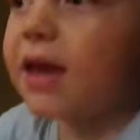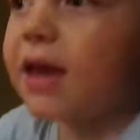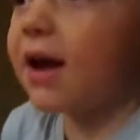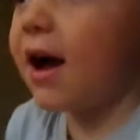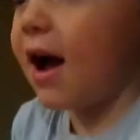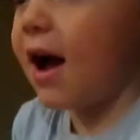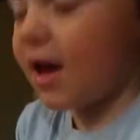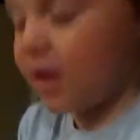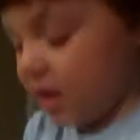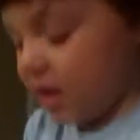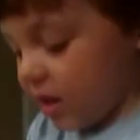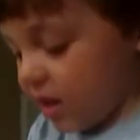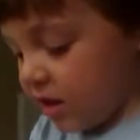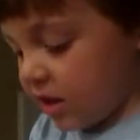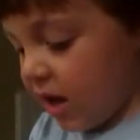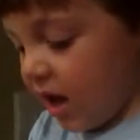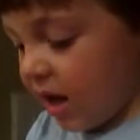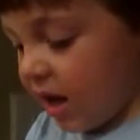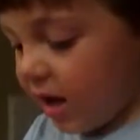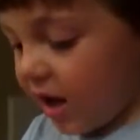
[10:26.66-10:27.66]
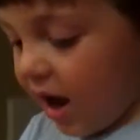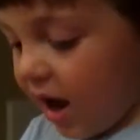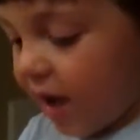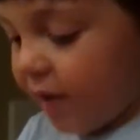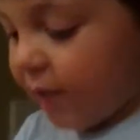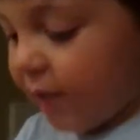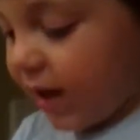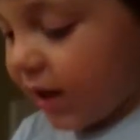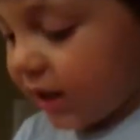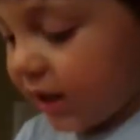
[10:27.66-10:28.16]
guys, today I
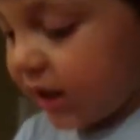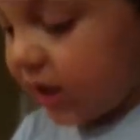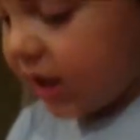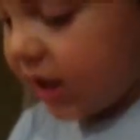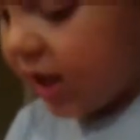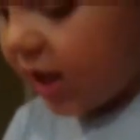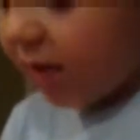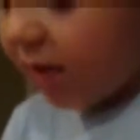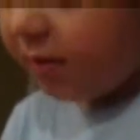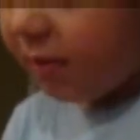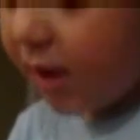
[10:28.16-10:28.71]
watch the same